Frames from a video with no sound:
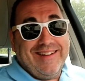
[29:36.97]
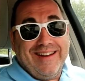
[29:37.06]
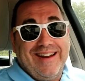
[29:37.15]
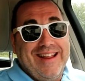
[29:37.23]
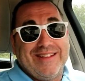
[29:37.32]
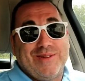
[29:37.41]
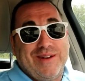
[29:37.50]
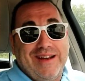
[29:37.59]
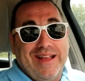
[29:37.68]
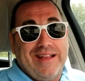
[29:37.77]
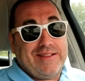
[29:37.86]
And it is what
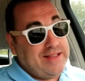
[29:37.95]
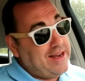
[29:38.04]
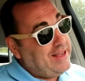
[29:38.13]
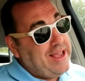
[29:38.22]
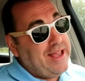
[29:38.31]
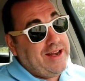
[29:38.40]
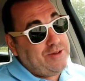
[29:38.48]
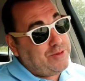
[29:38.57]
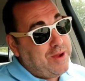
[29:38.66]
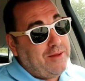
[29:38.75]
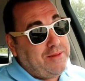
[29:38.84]
it is. And again, it
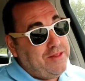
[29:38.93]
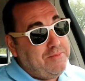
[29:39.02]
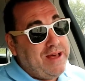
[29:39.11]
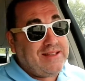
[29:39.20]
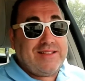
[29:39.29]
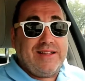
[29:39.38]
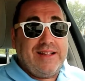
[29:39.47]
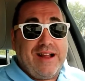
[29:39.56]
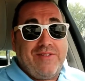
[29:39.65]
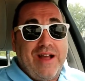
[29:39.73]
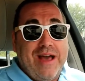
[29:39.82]
was probably the best thing
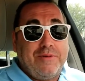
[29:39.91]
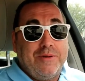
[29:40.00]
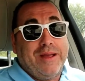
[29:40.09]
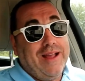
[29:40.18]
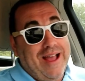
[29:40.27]
that ever happened to me.